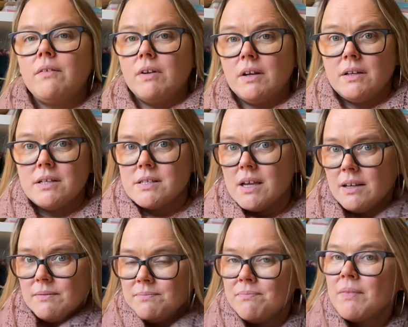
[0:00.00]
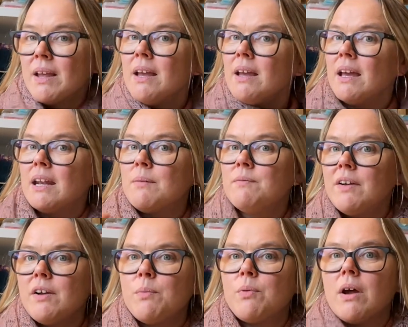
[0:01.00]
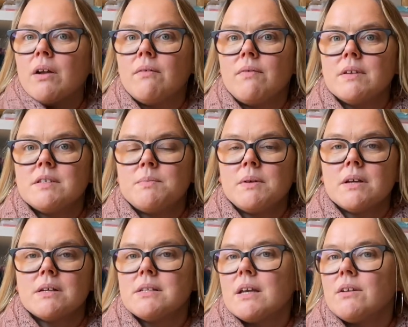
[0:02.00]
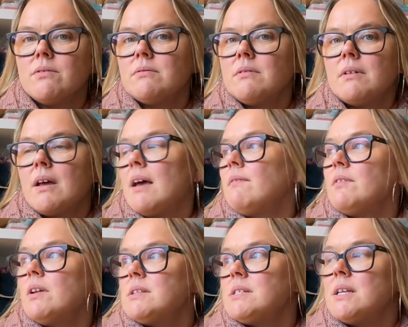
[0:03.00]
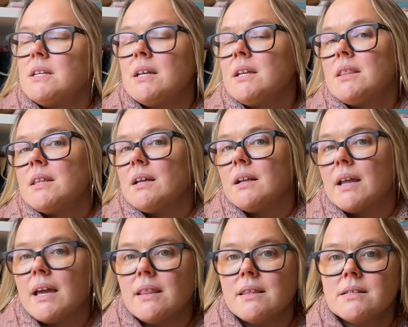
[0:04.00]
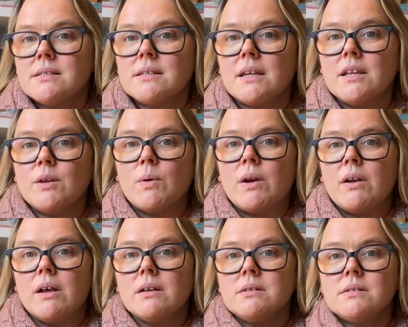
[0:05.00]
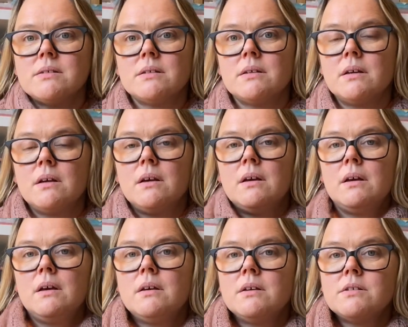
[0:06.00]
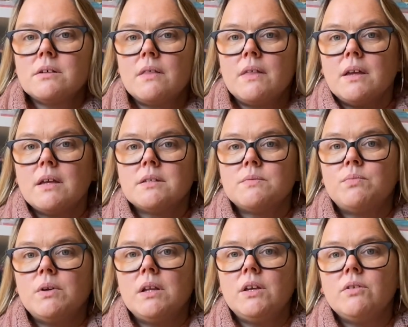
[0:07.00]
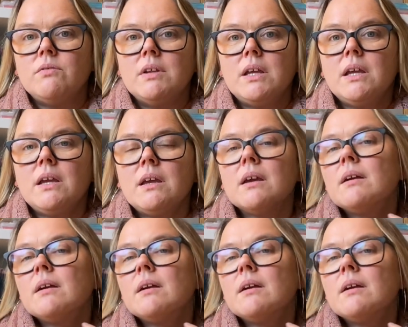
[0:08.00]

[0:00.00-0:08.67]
design. And I'm very proud of this because I have not seen anything like this anywhere else. So I think it's pretty unique.